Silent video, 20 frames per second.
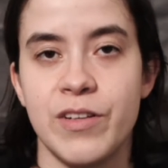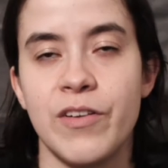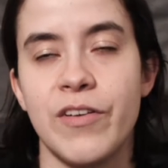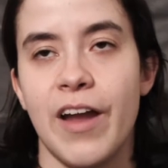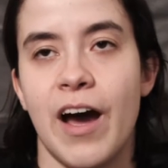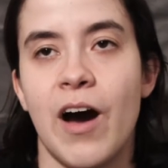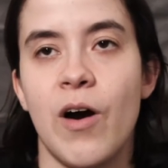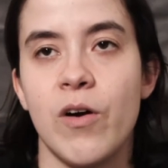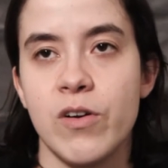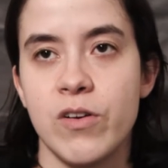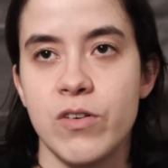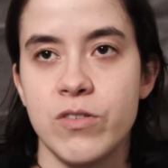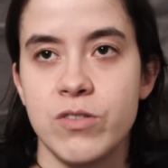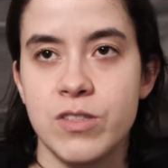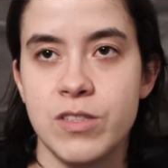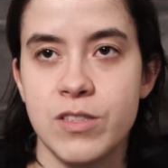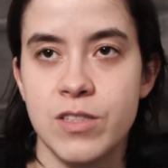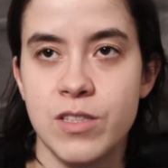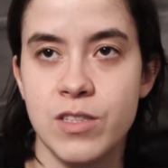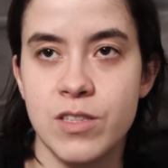in
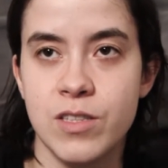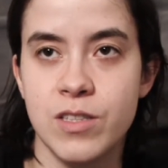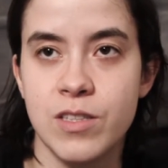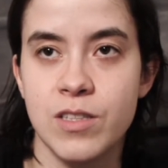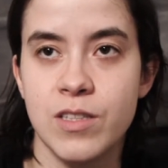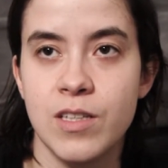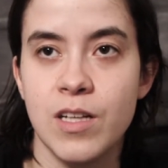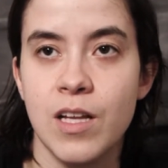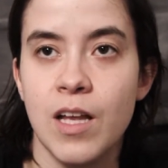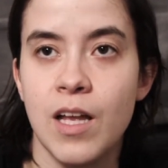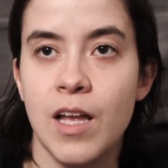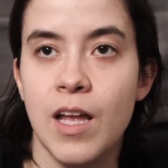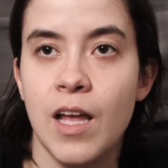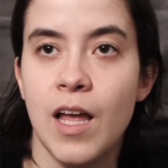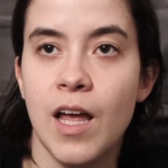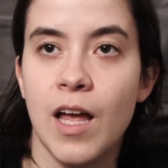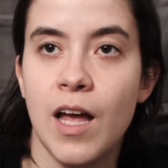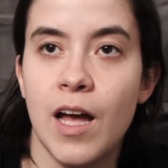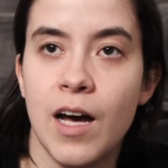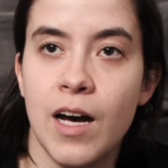August
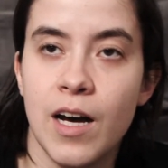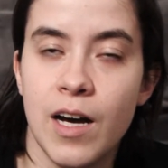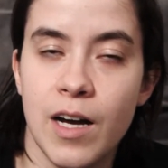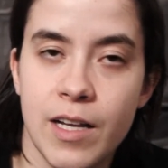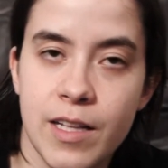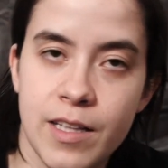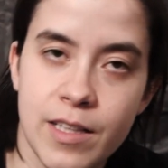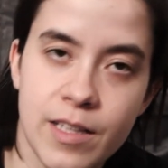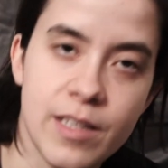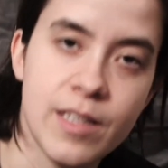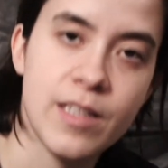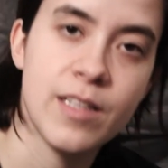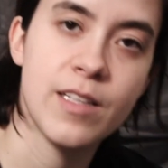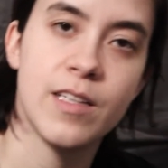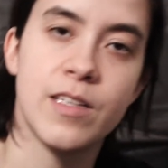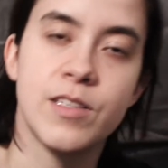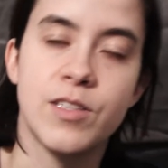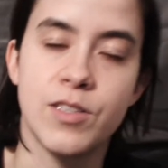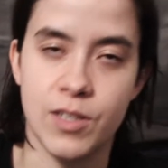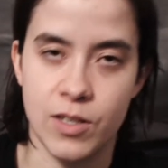
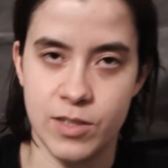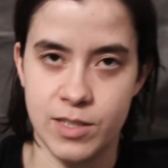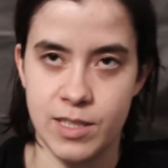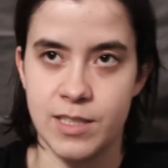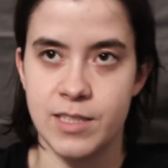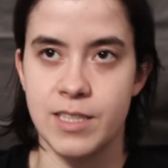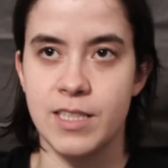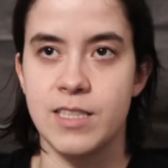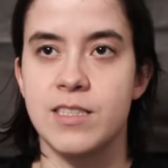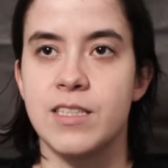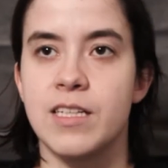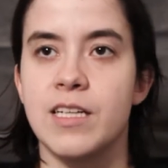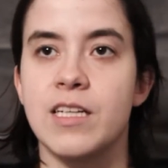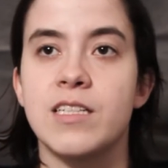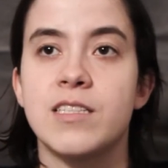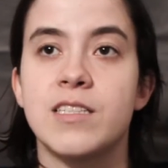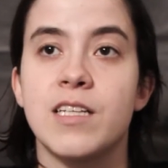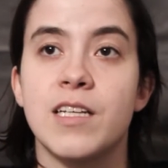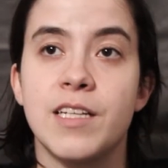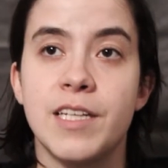2016
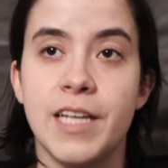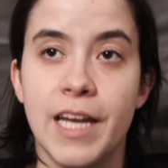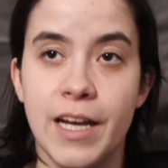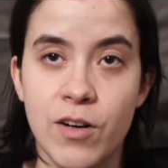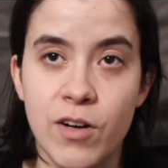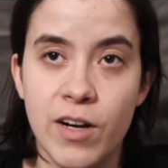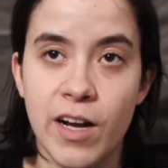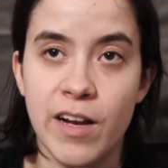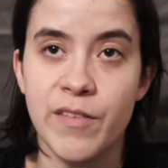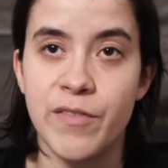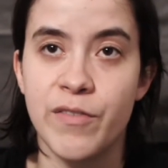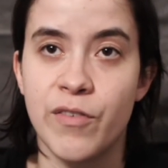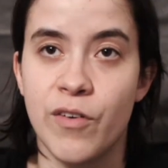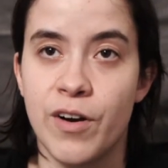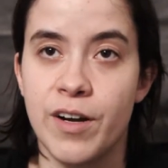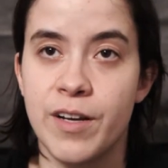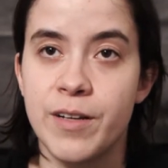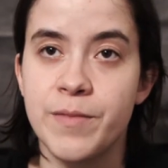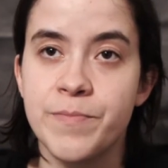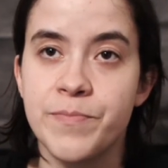in San Diego,
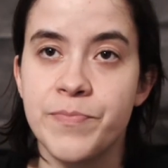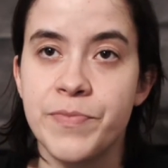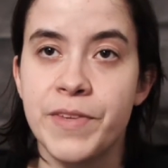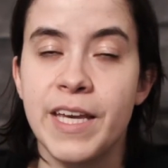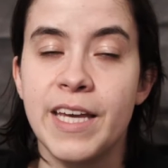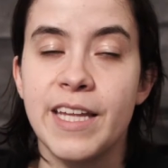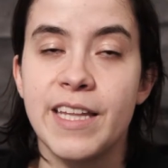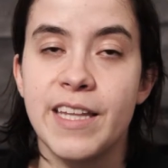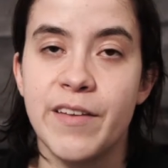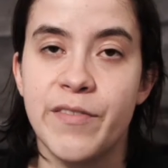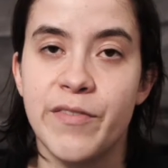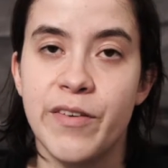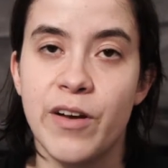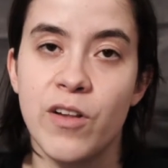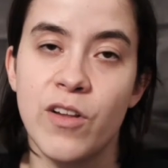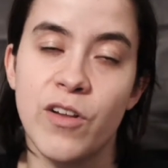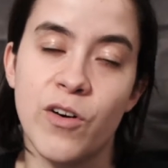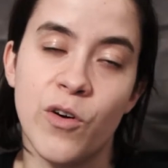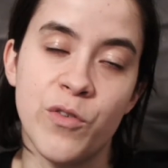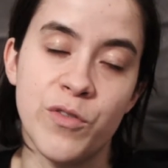California. They
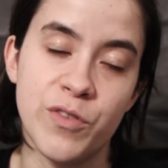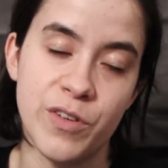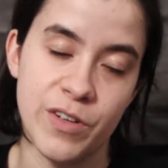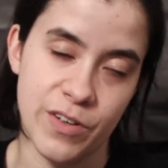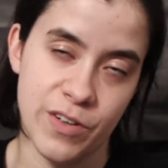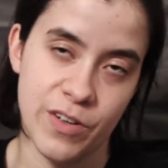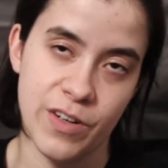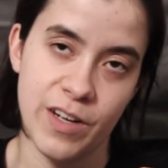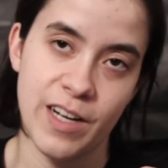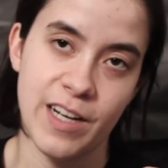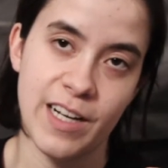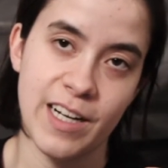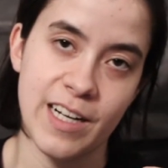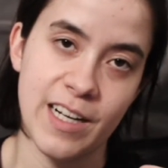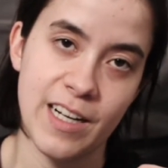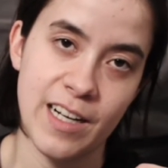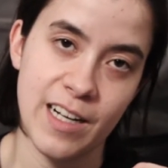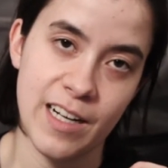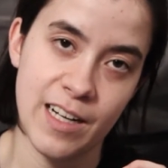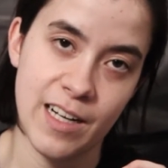fell over
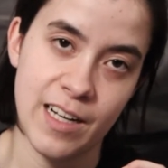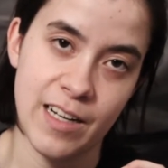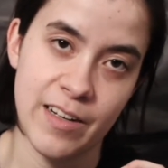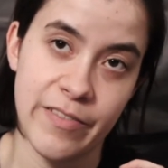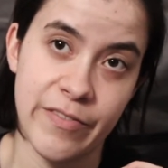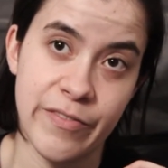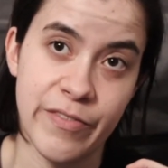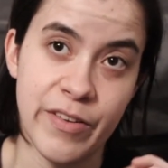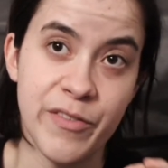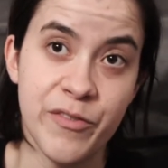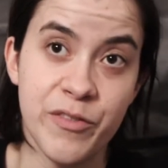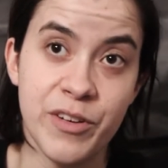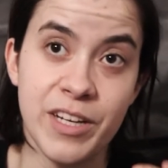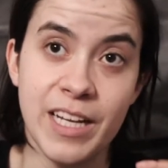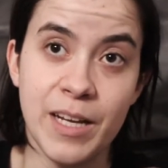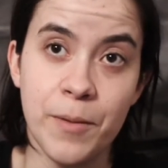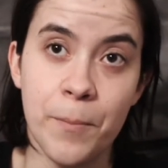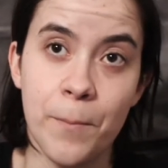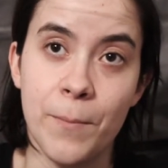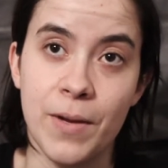
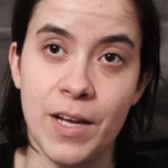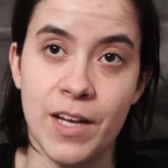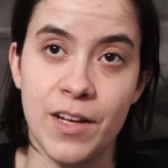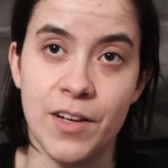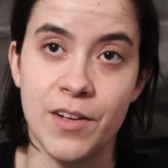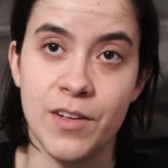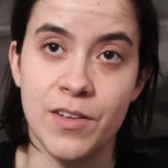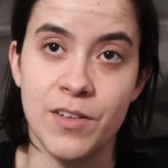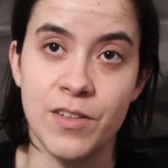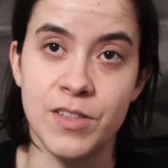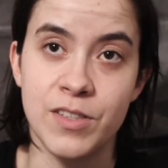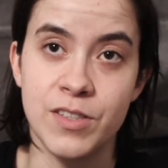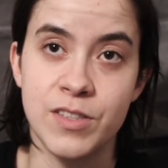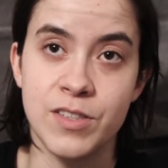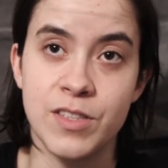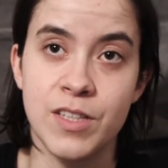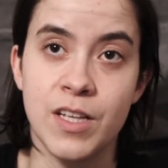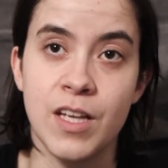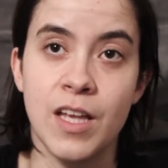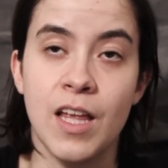15
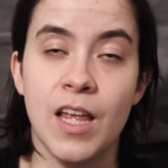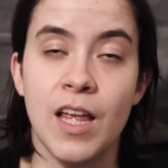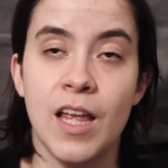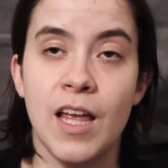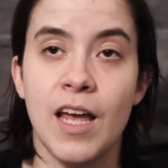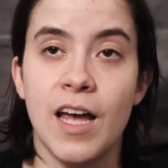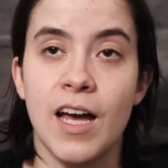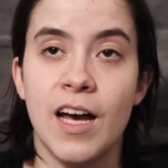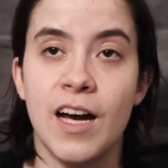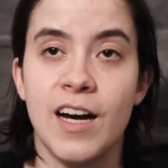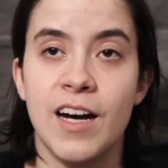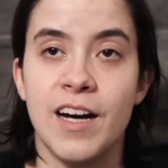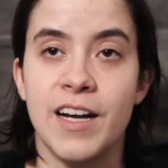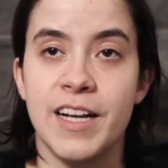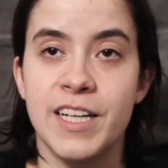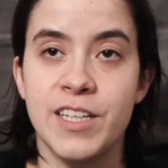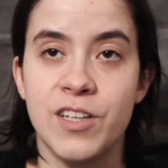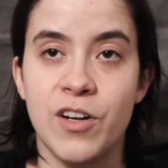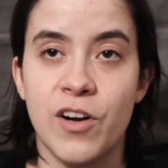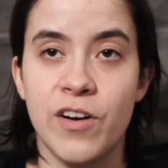meters,
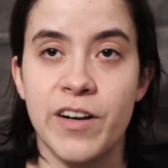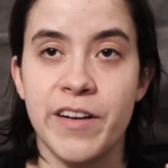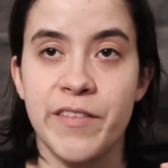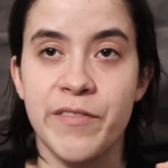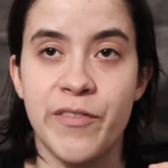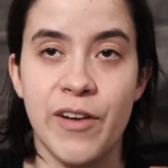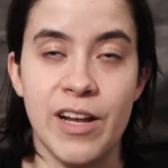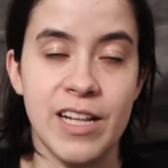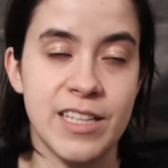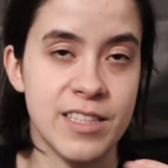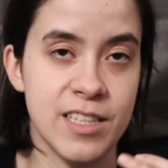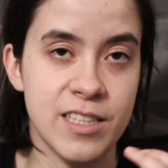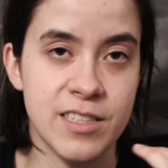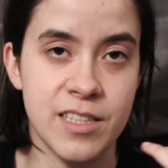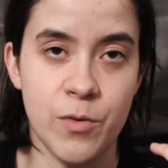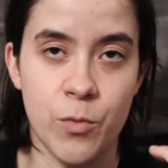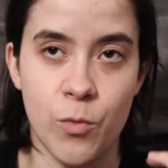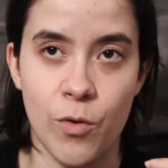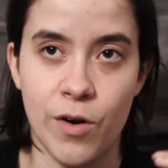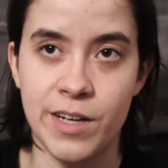ignoring fences
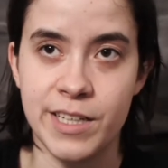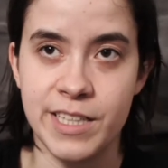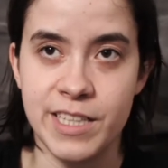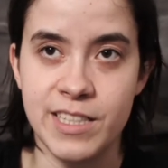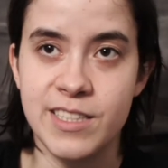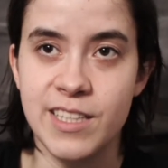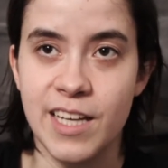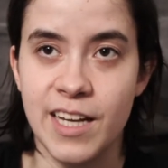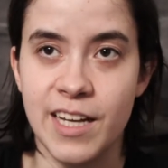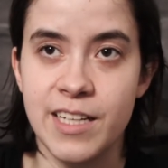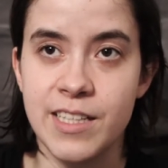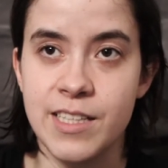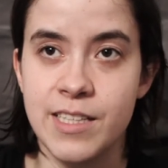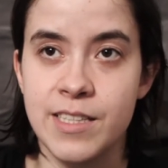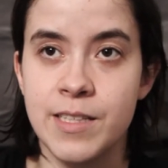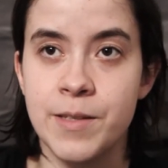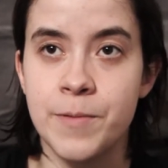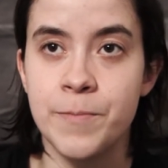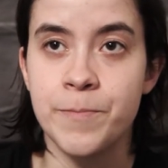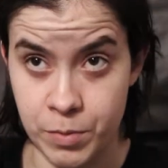and warning
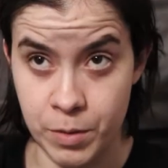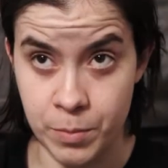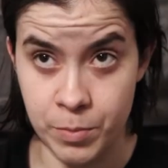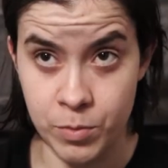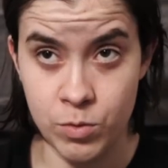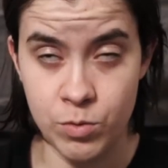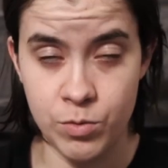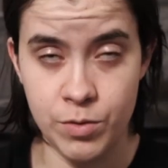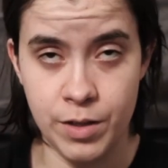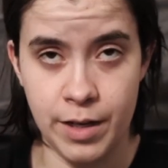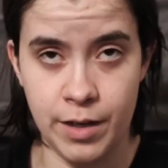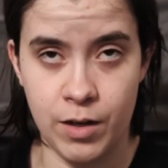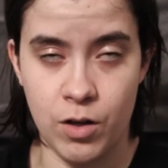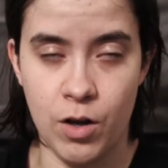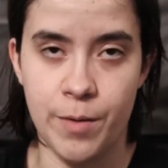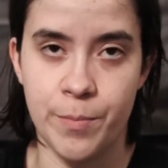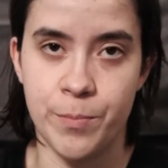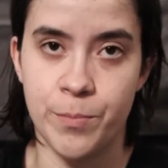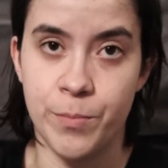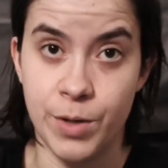signs. People that
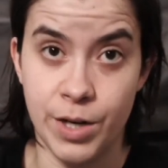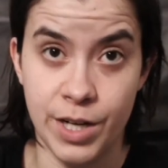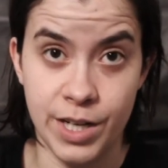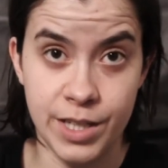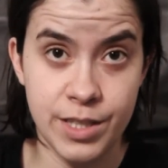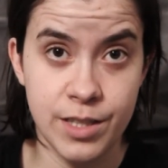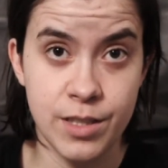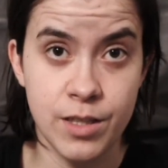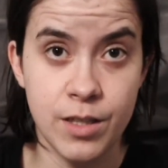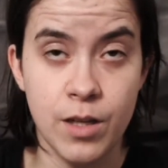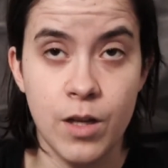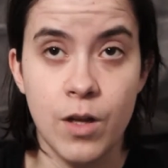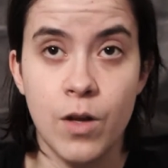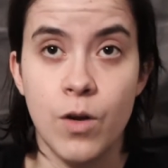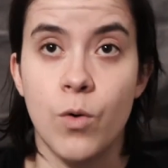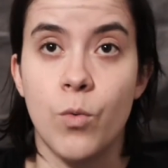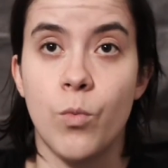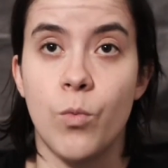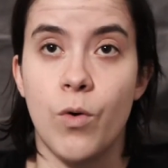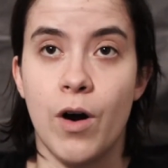got mugged
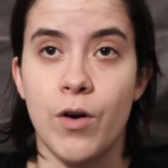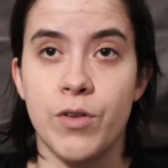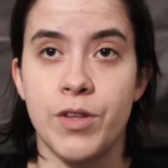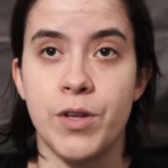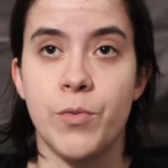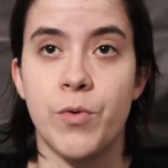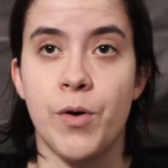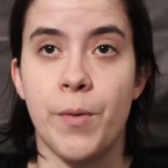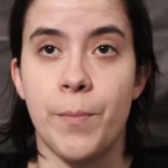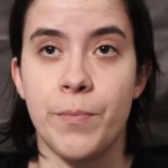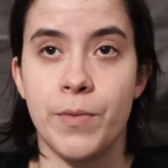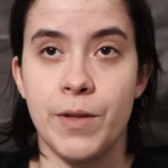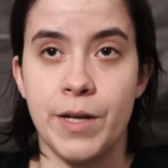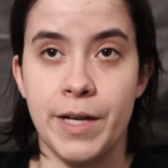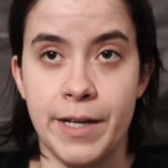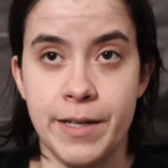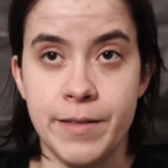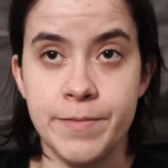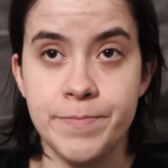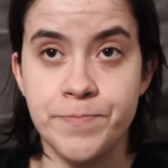while they were
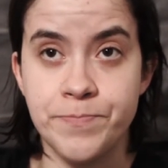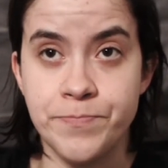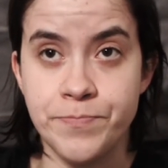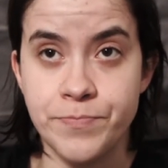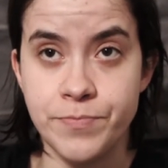playing.